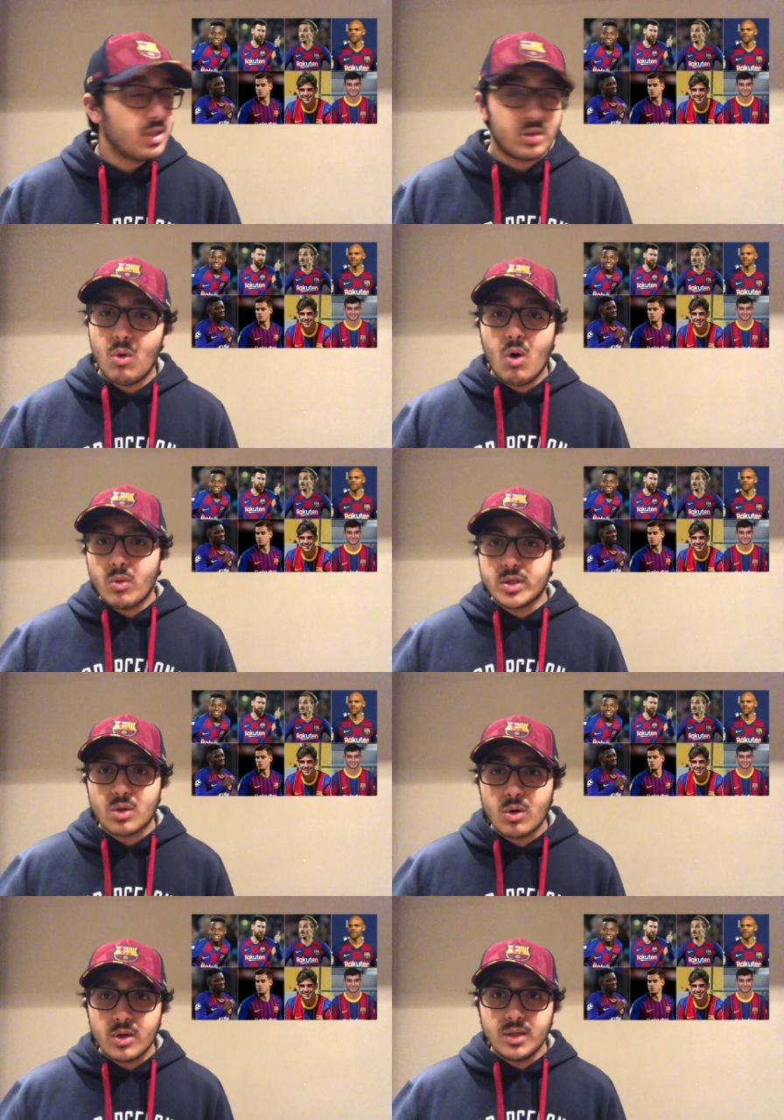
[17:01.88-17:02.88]
like, whoa, we
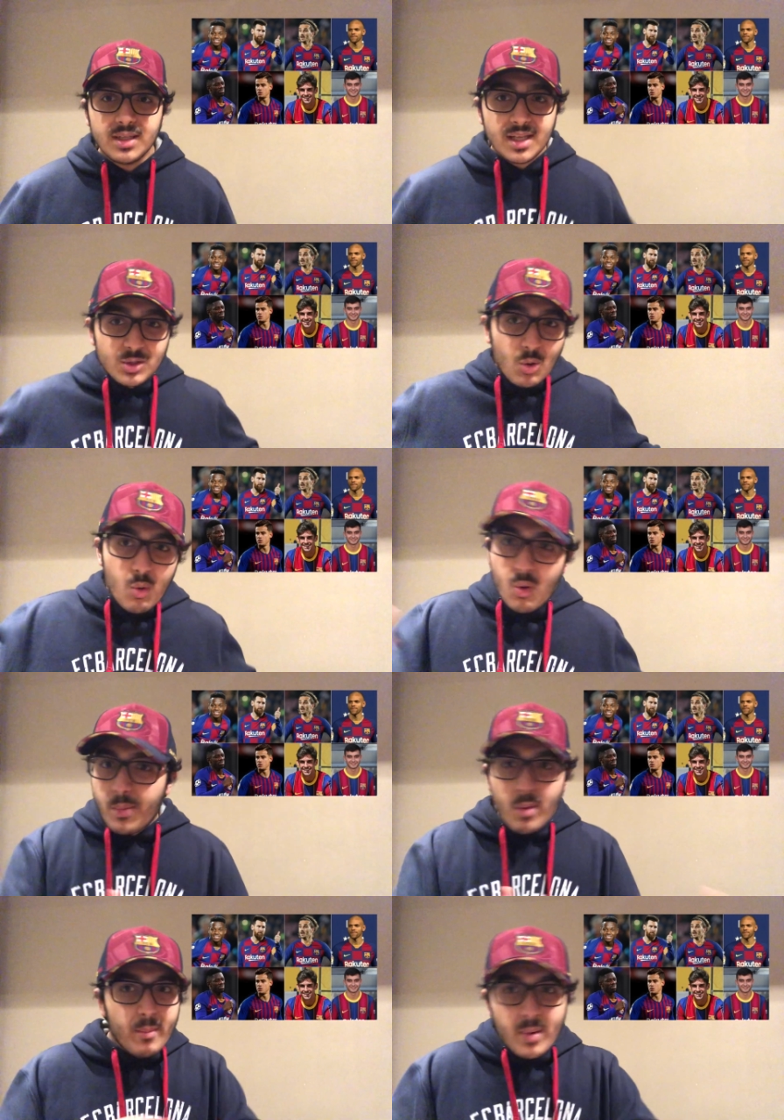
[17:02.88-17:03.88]
scored. Let's
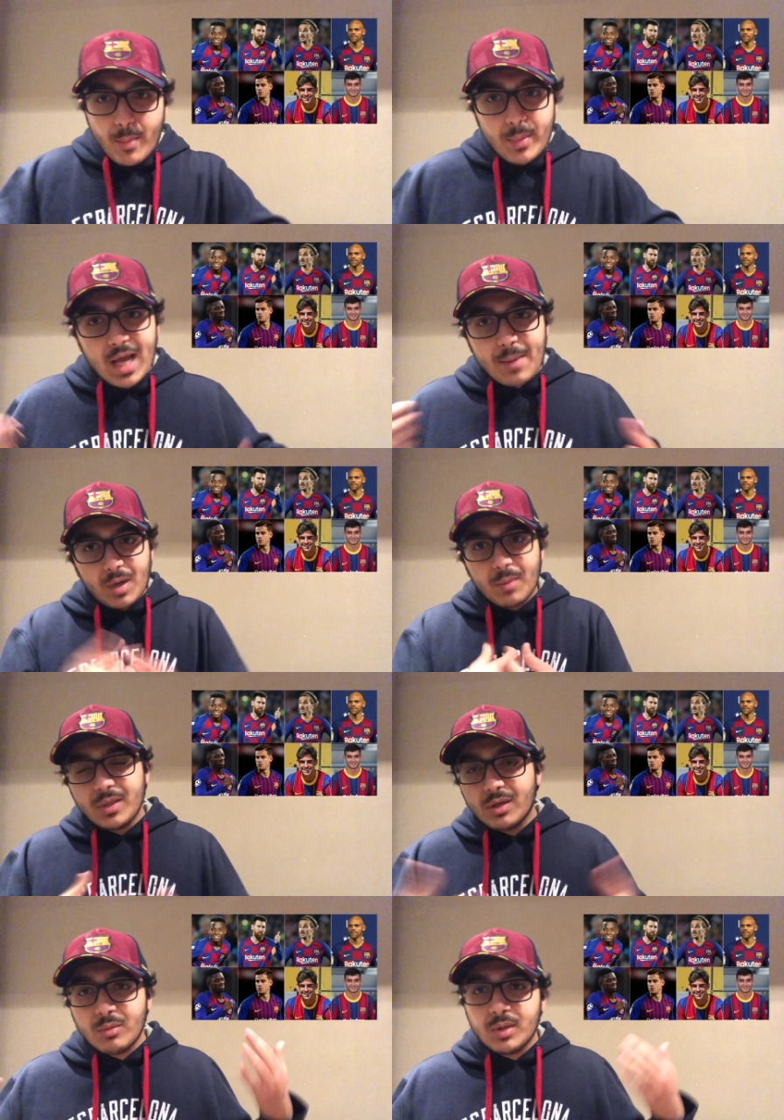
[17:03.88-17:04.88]
go. Dap up,
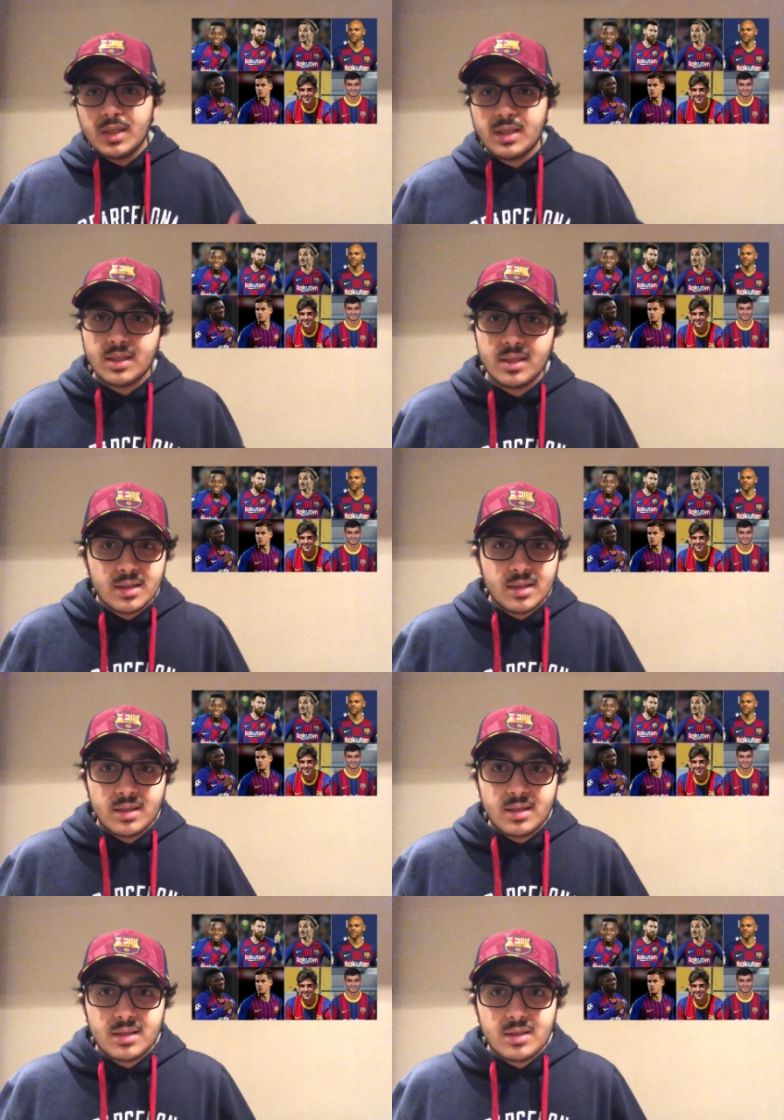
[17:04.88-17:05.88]
Usually
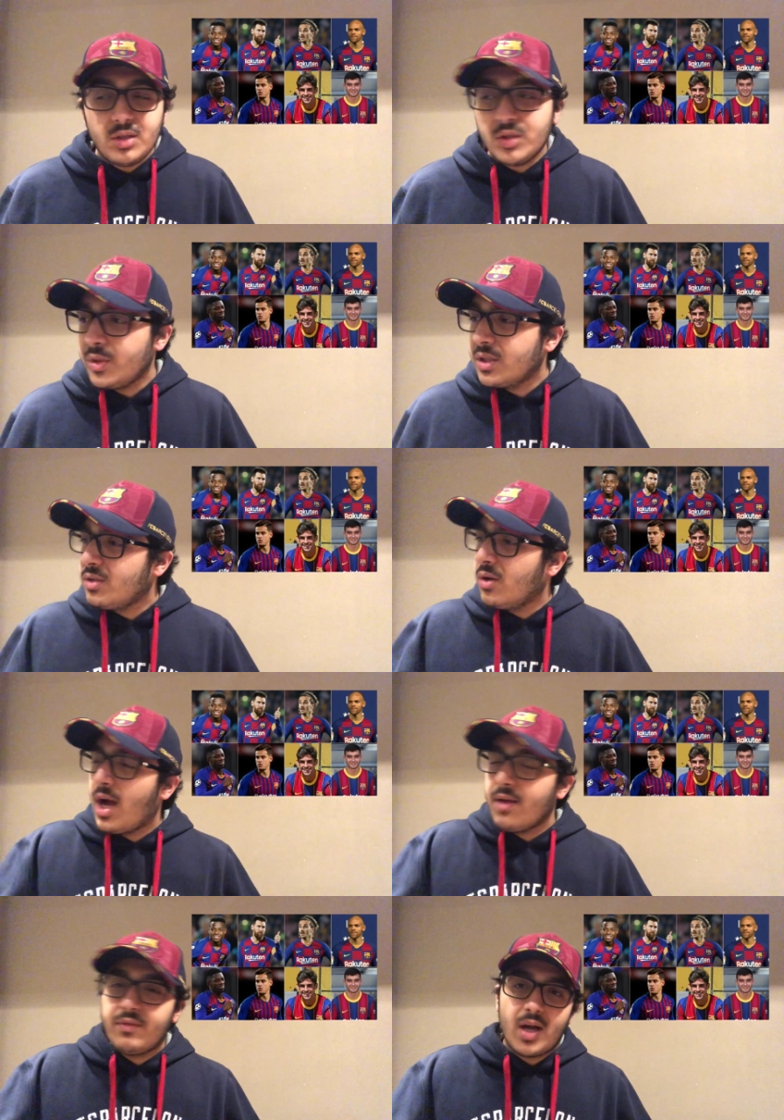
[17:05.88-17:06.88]
we just,
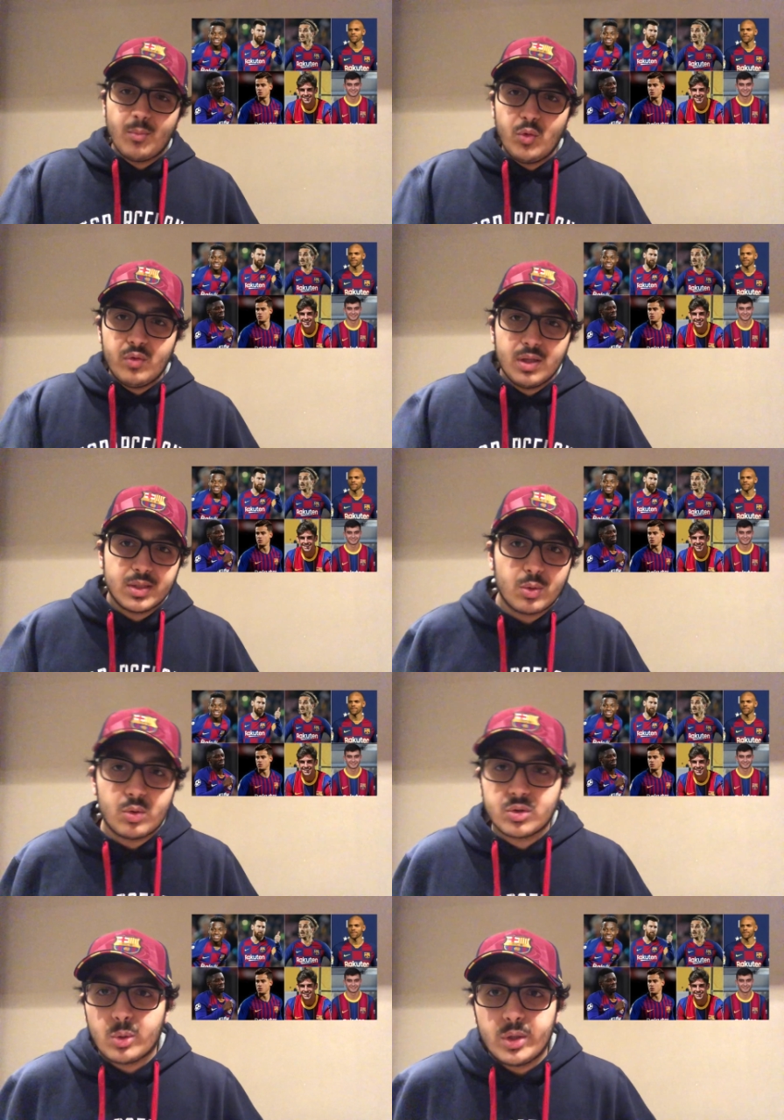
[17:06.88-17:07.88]
high five, move on. Let's go
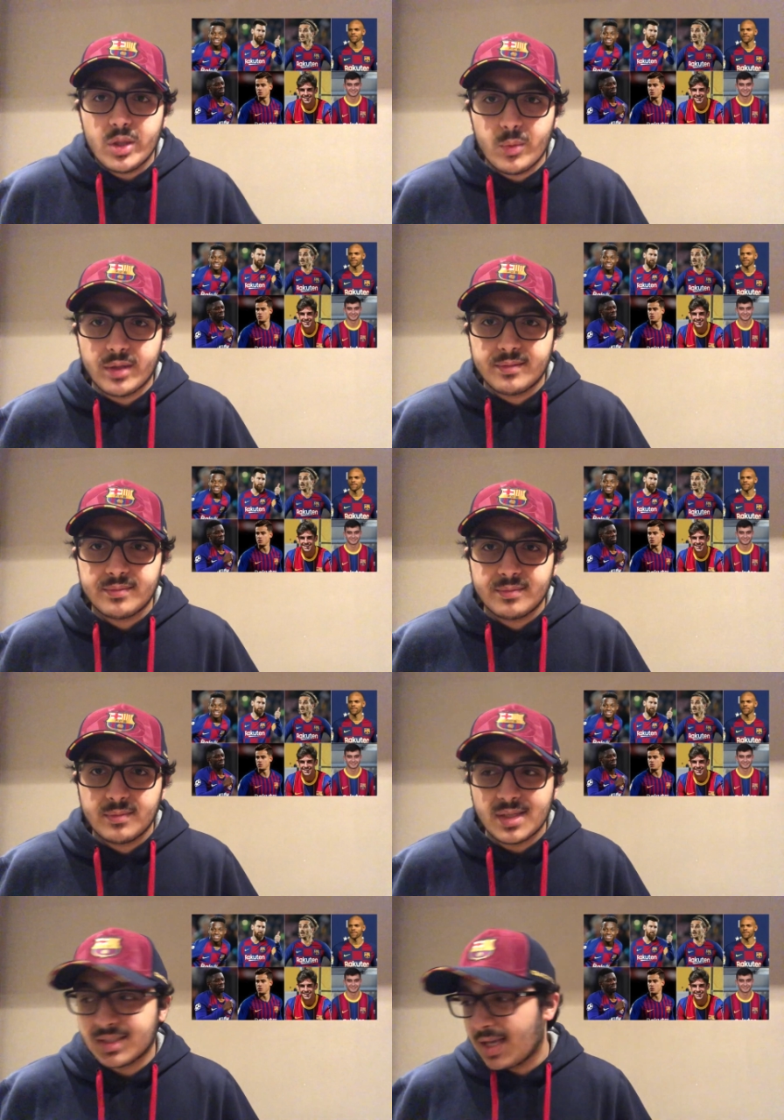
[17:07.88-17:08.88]
score another one.
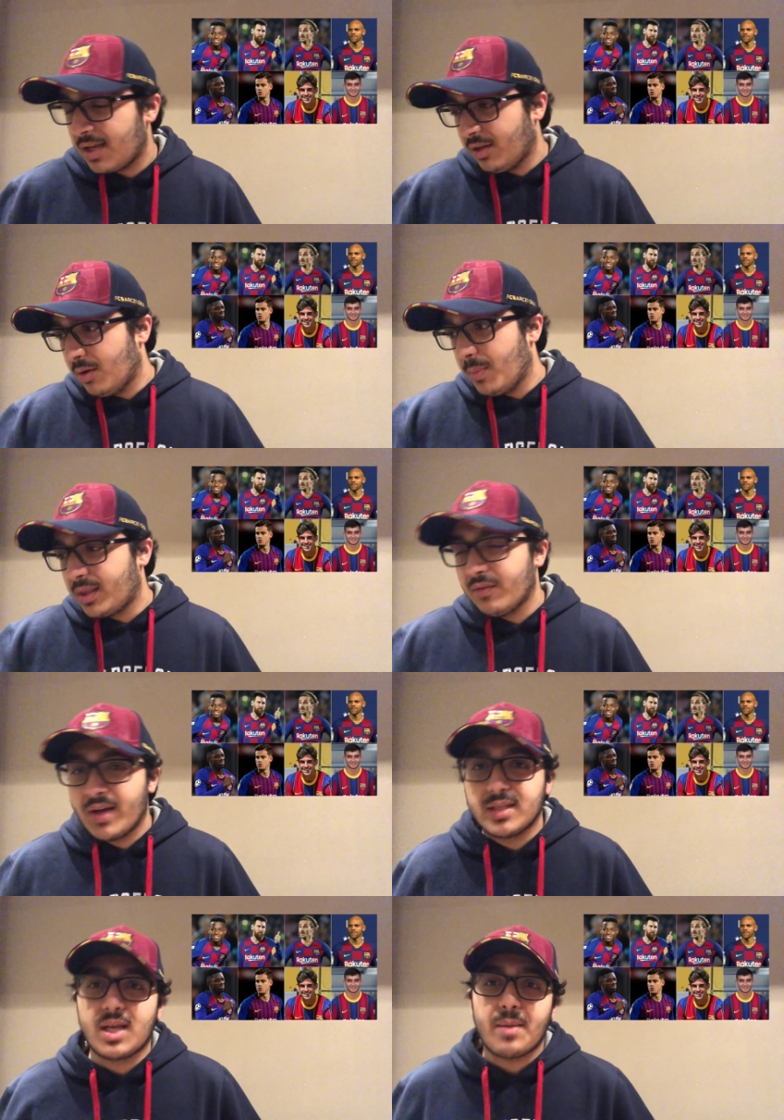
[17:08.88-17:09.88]
That's how, make the
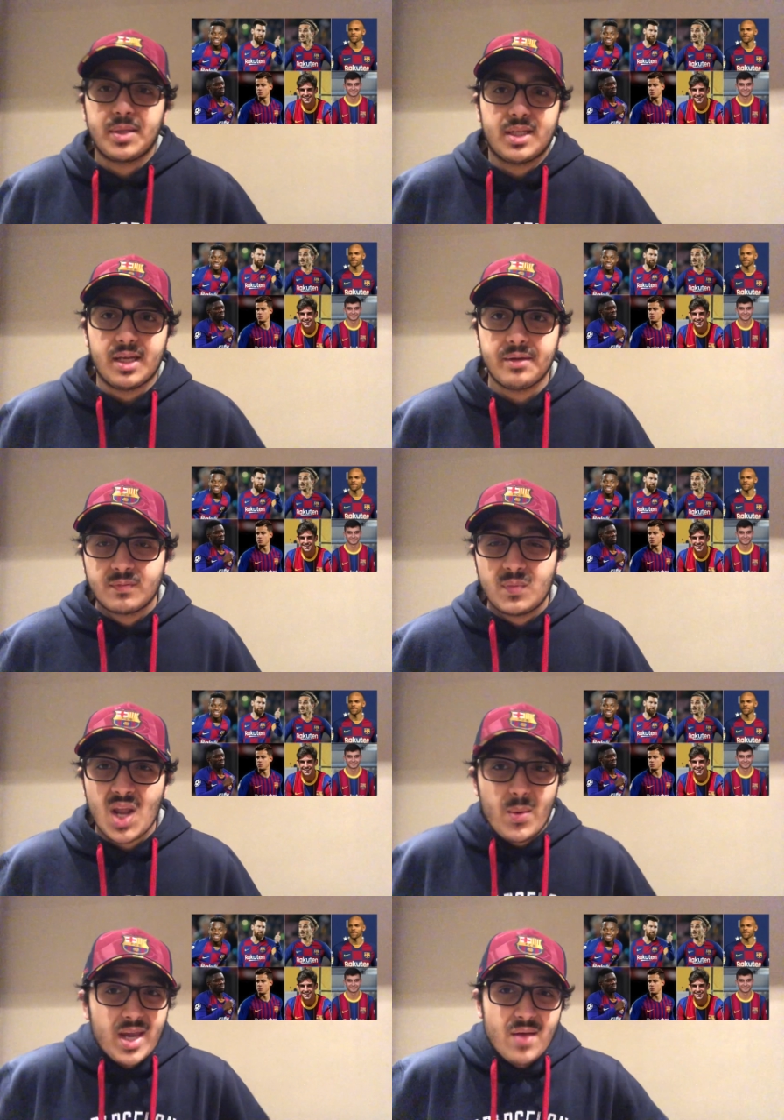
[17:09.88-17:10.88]
fans happy today. Now
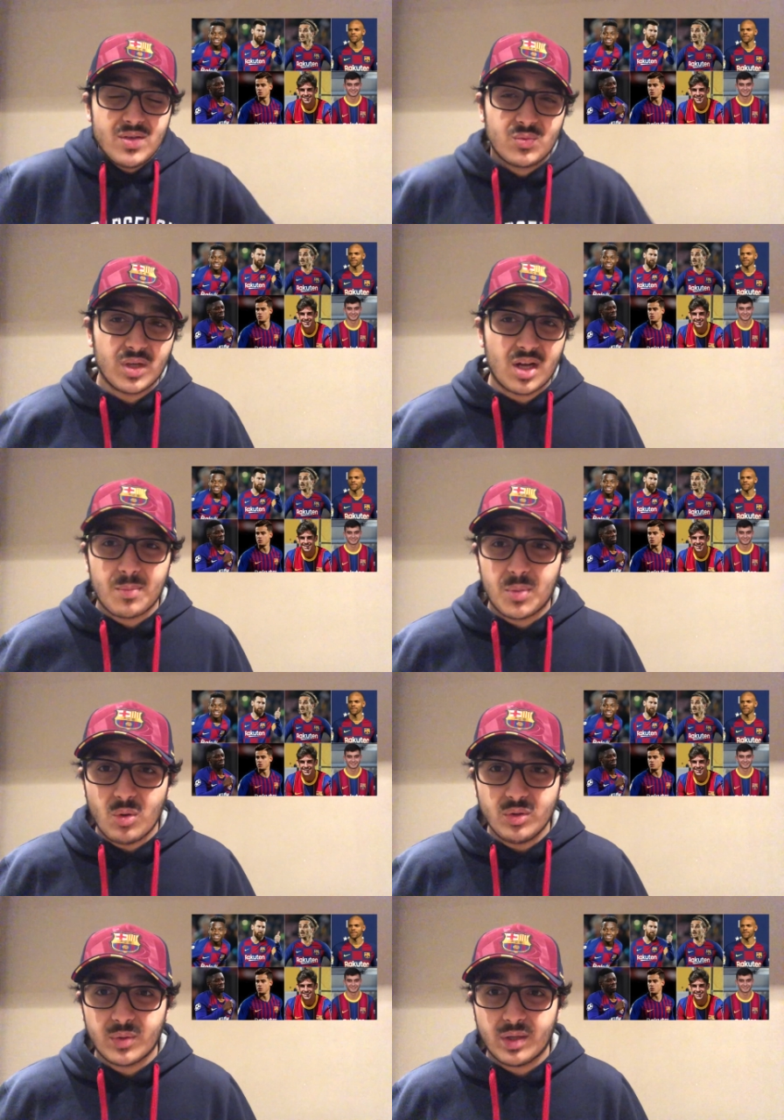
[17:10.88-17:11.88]
we can't even string a couple
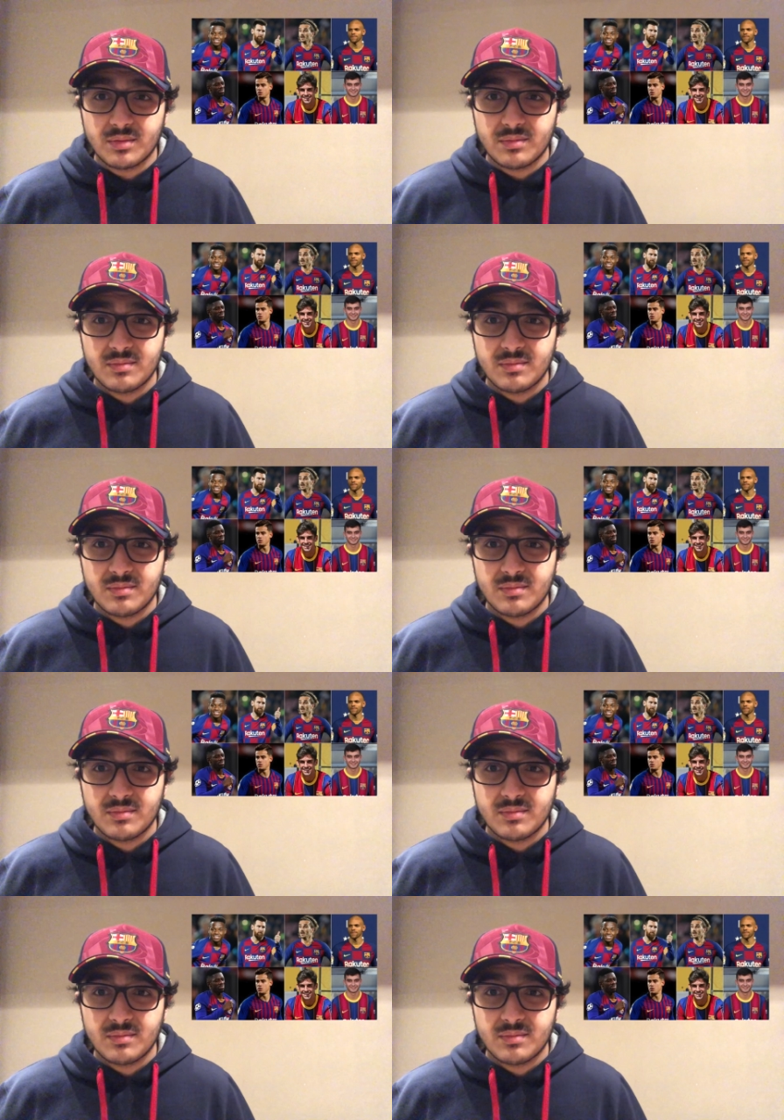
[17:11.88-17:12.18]
goals around.